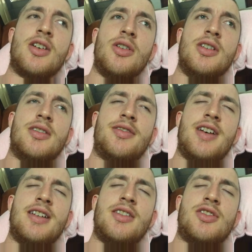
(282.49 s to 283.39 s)
Oil,
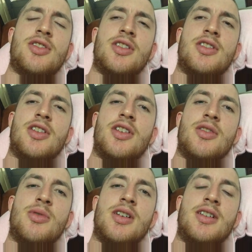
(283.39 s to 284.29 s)
fat and sugar don't
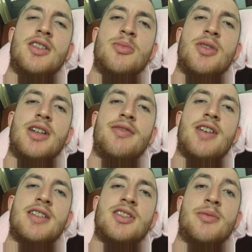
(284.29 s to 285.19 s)
go well in your body.
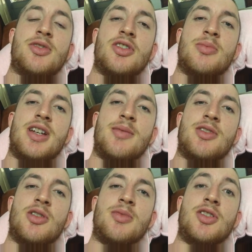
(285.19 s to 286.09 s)
Fat stops sugar being
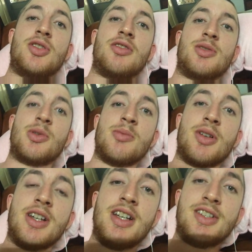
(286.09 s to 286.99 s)
absorbed, and sugar is what your
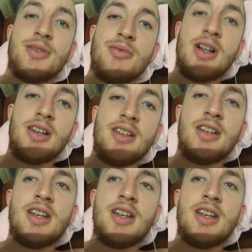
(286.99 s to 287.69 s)
body needs to run.